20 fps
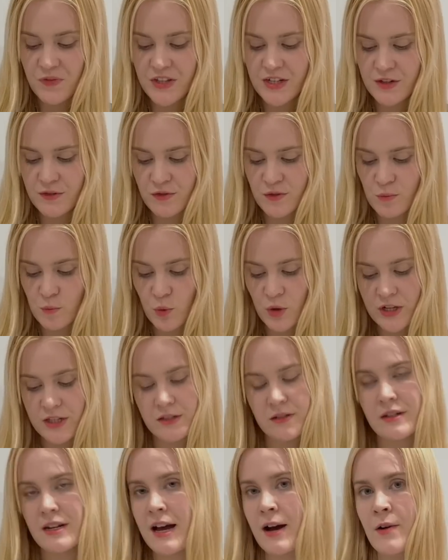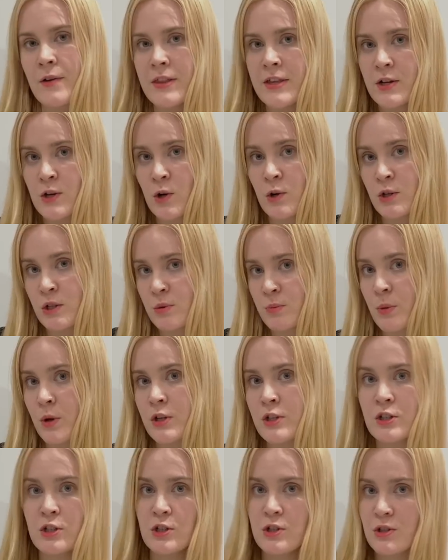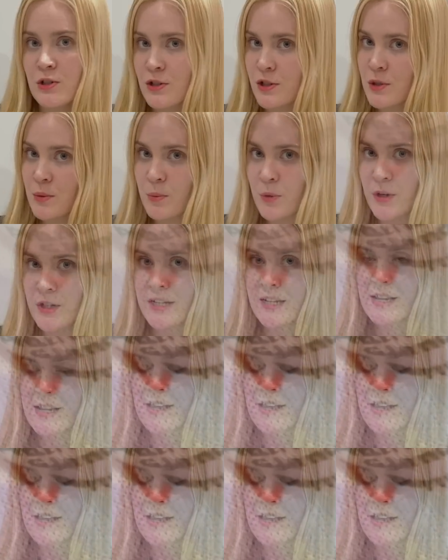different points and how they correspond to the body.